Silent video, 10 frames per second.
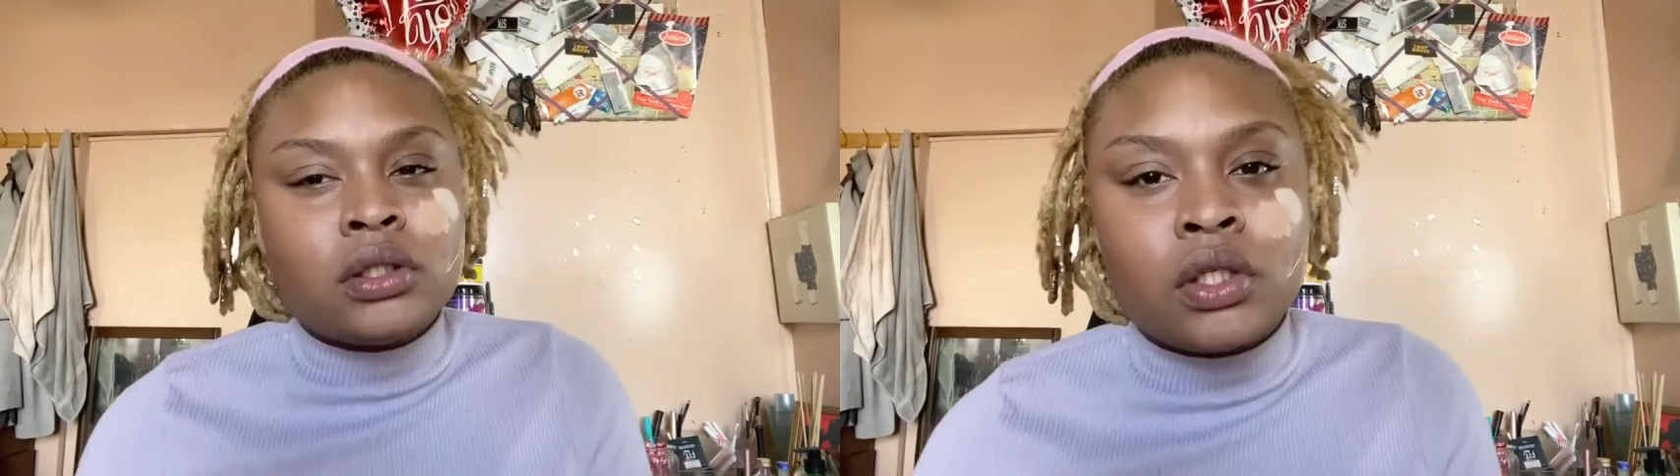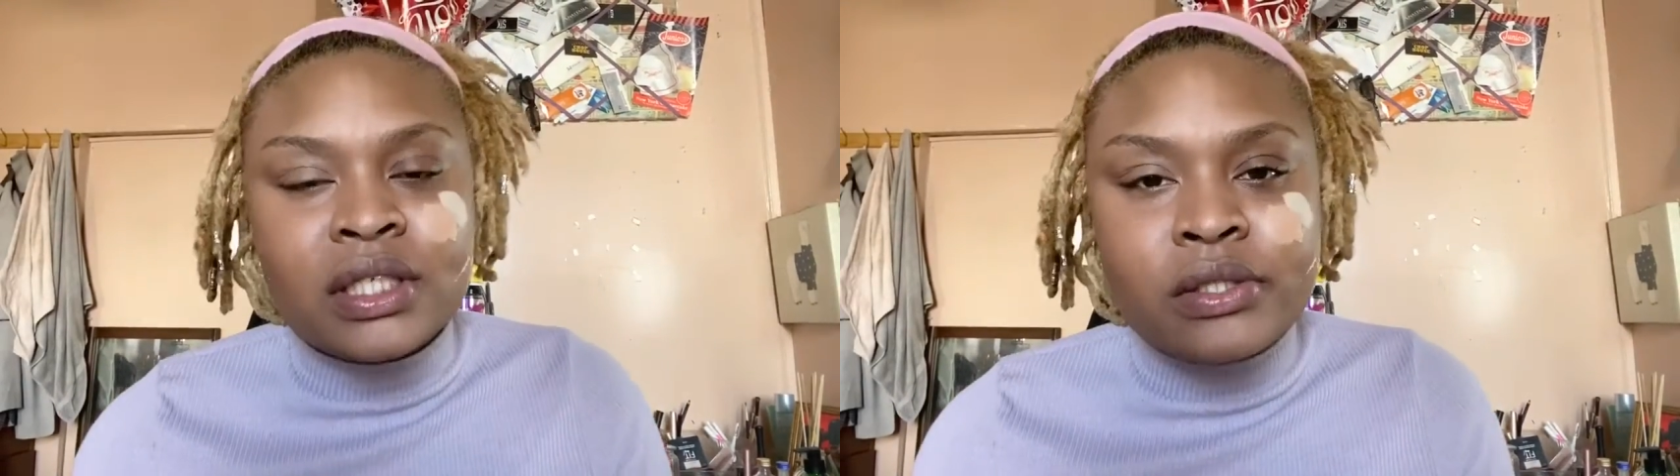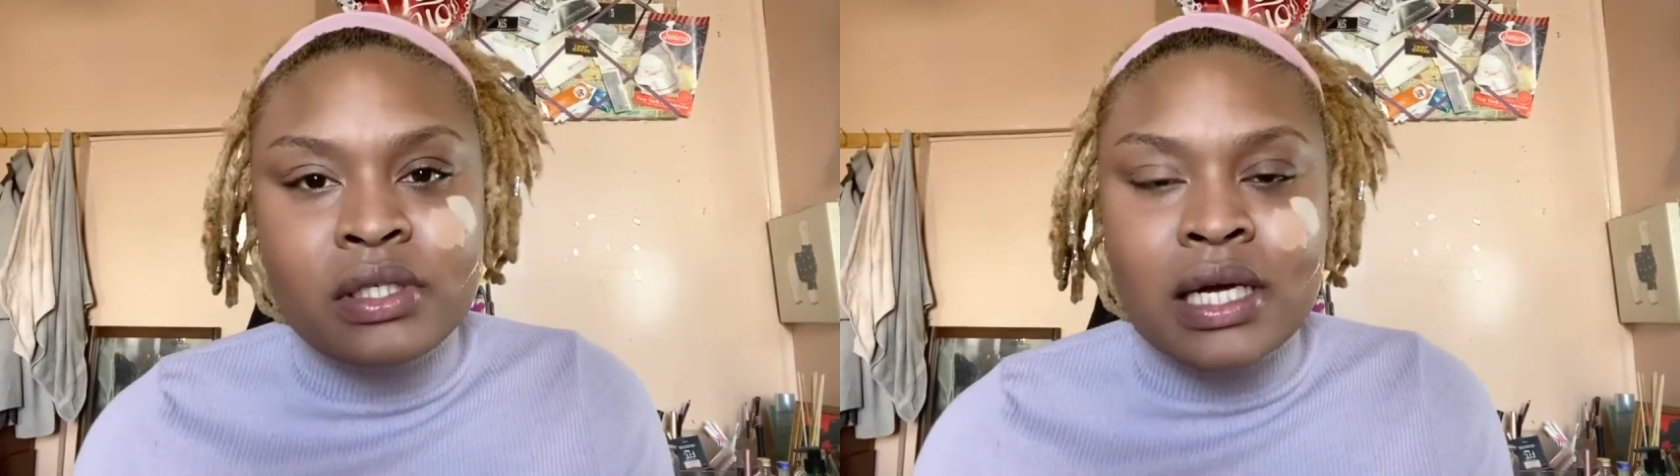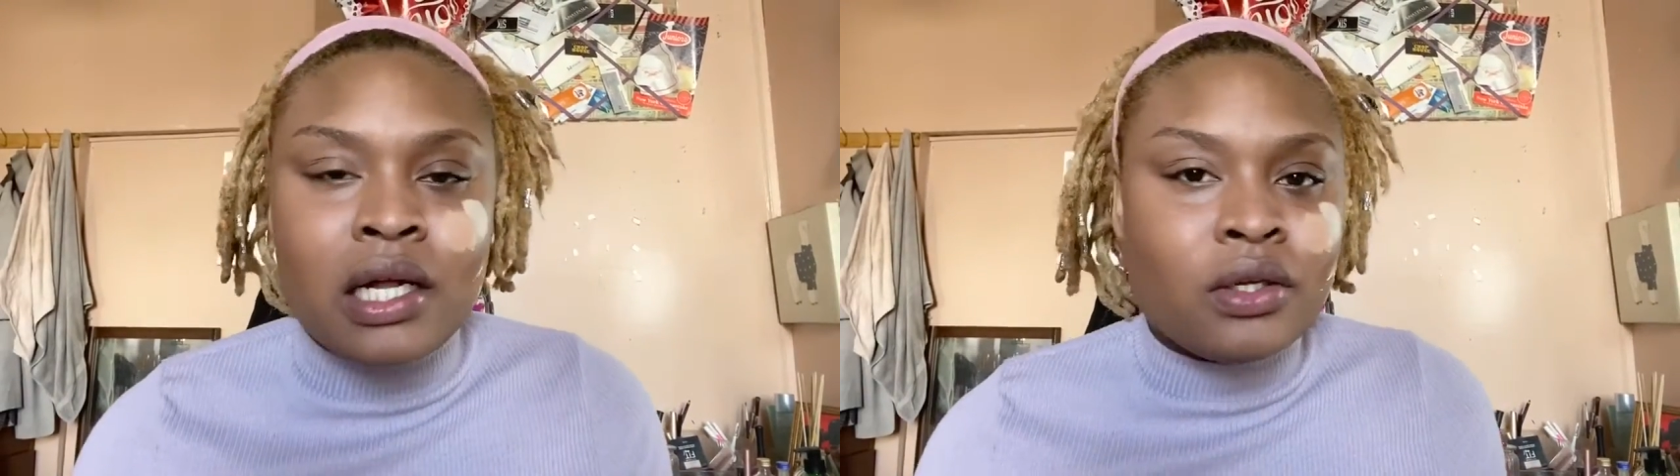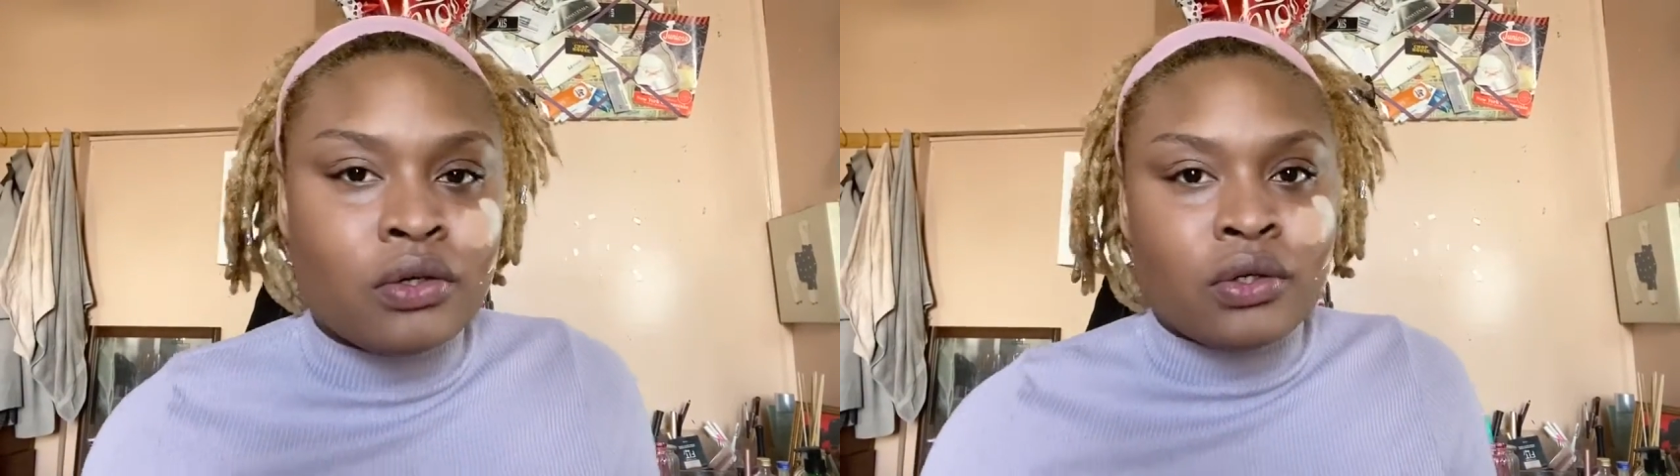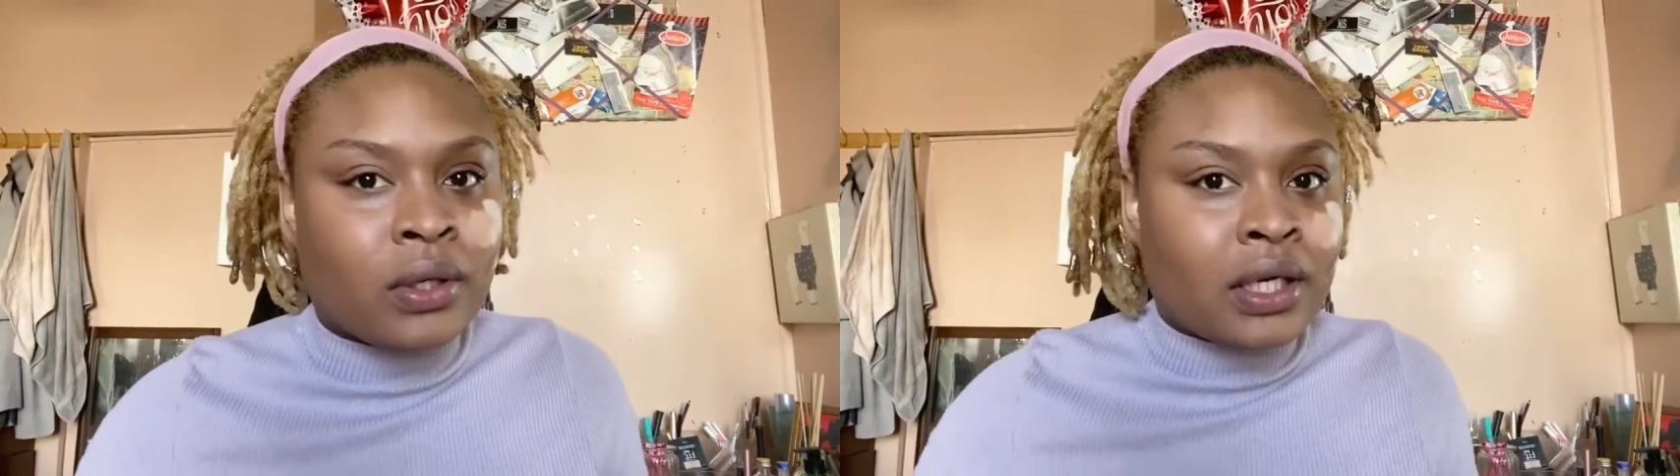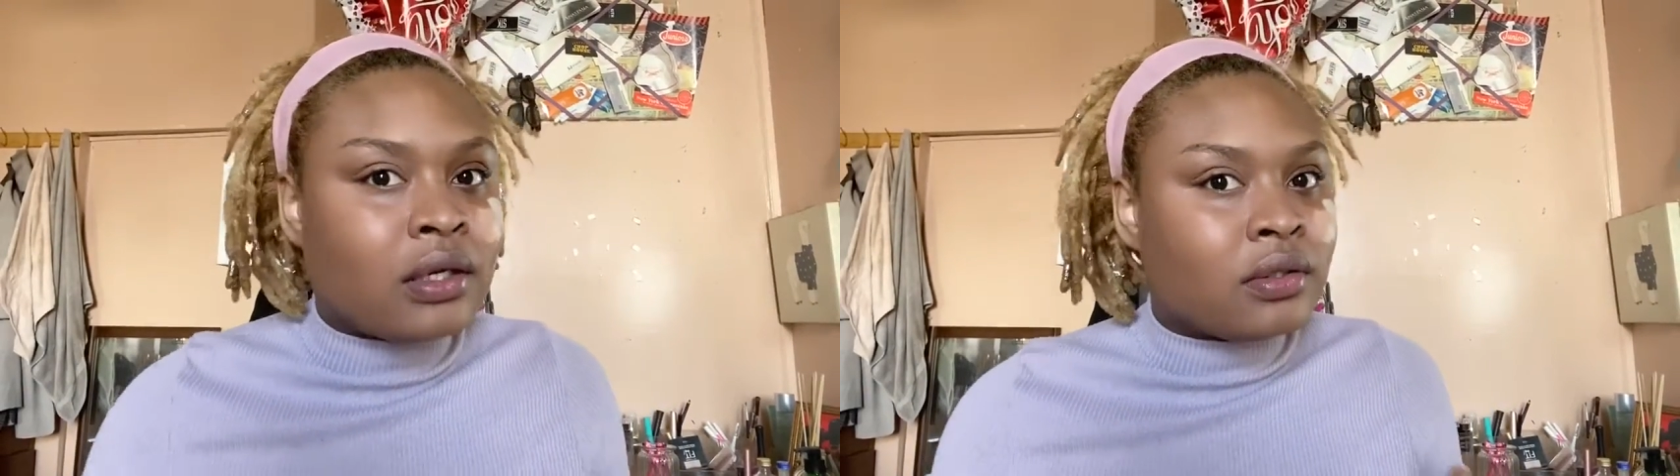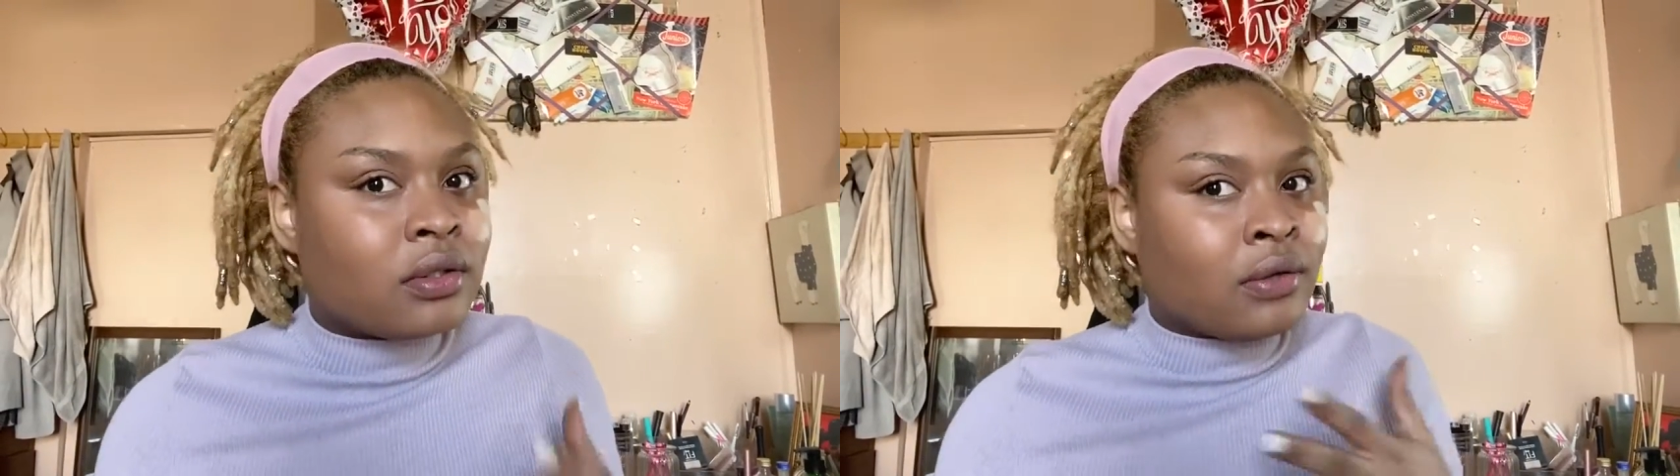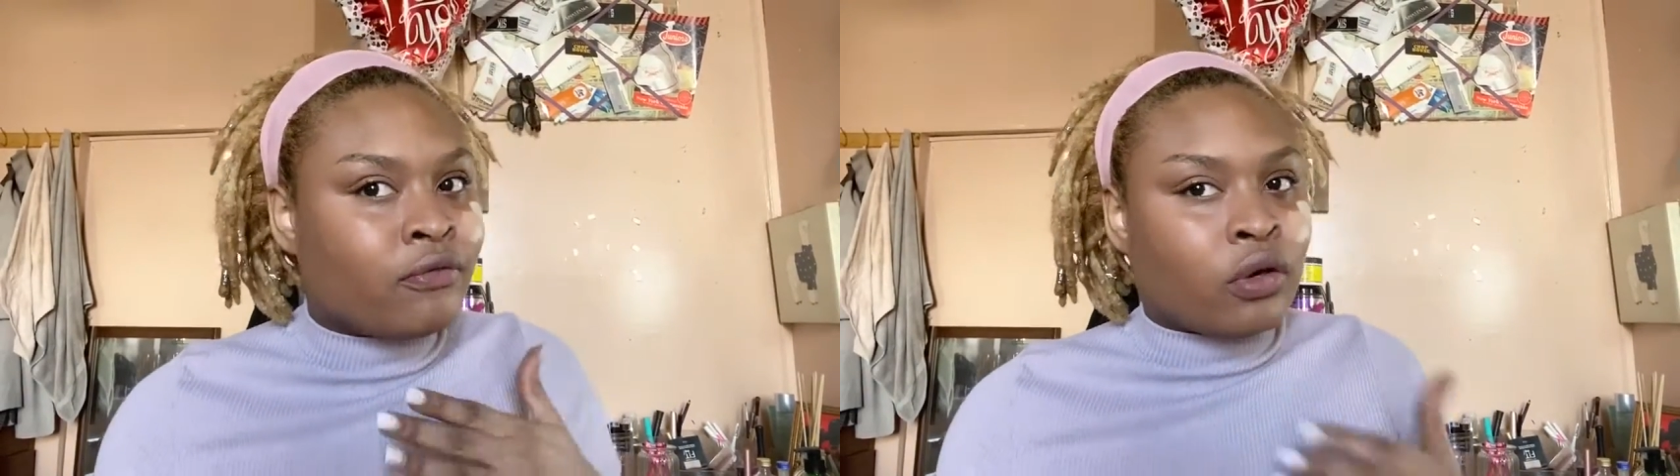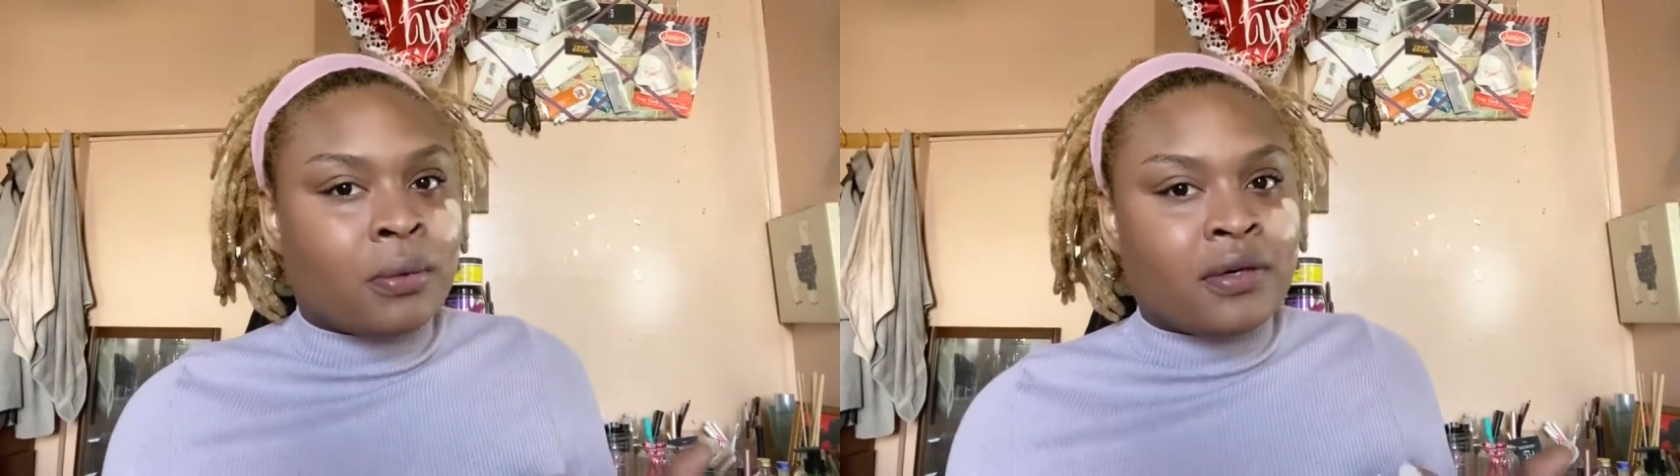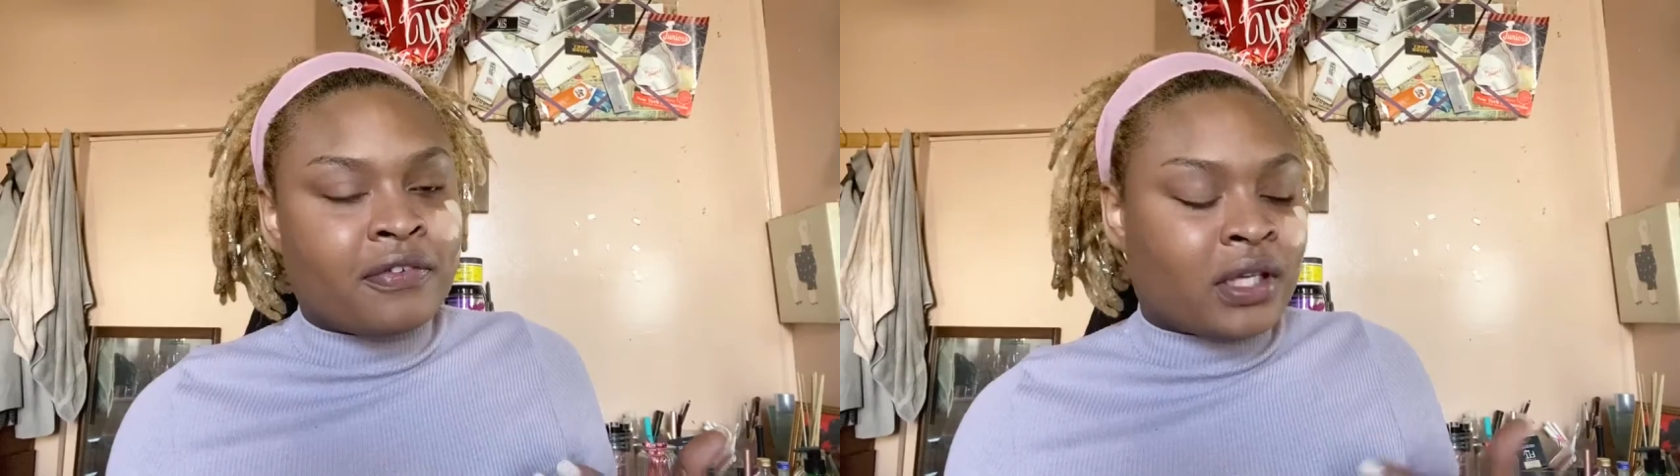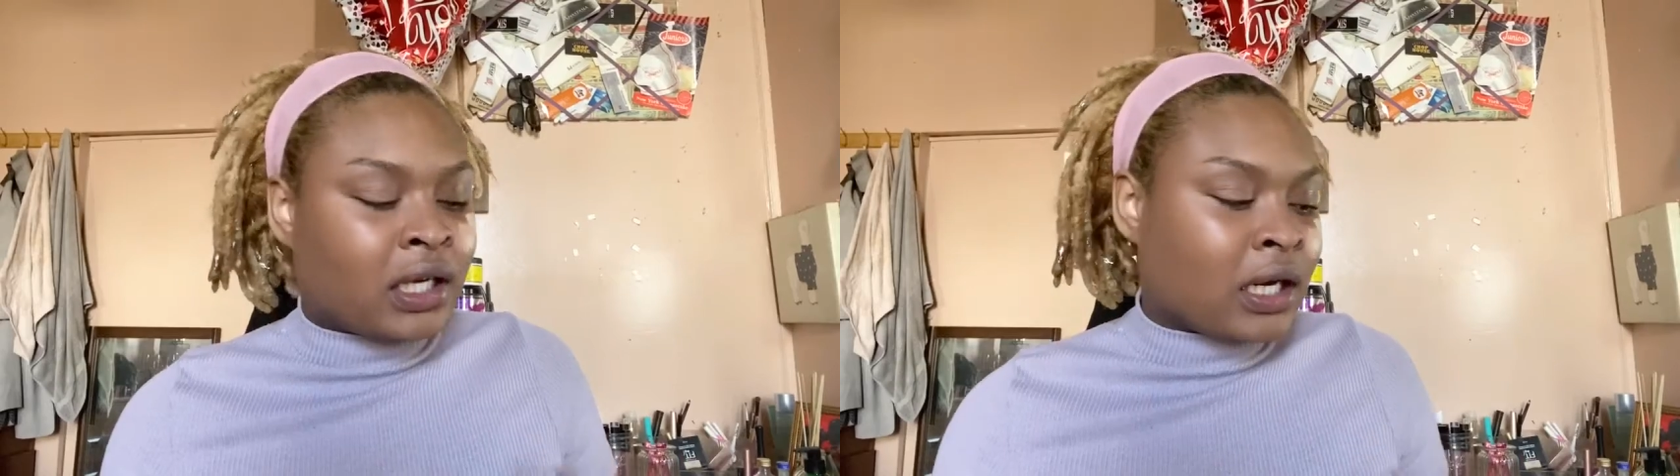So this is like a little quick informative thing.